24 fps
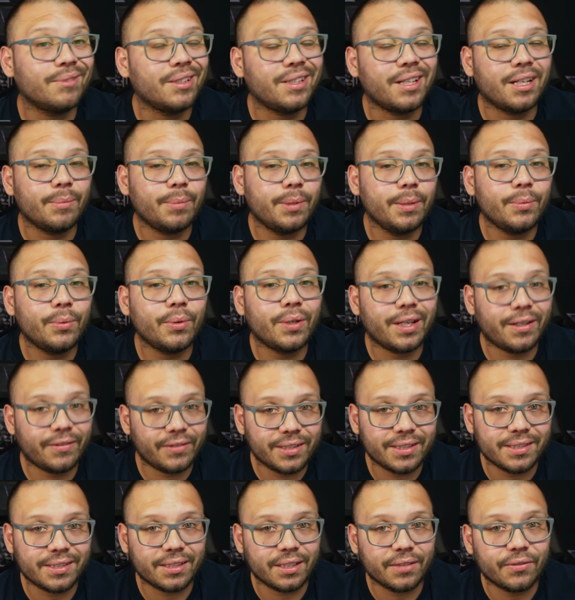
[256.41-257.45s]
a lot of people haven't
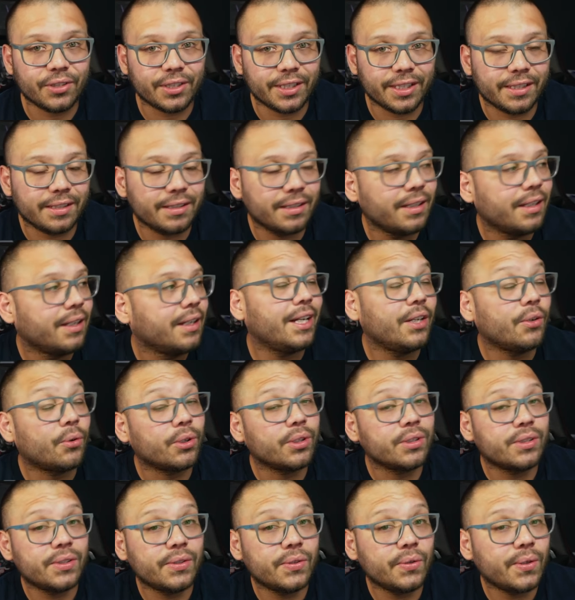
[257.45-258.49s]
discovered yet. In
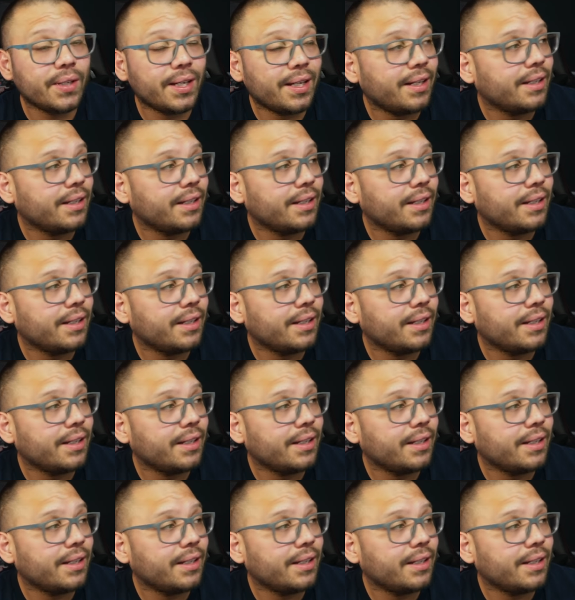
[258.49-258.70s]
order to do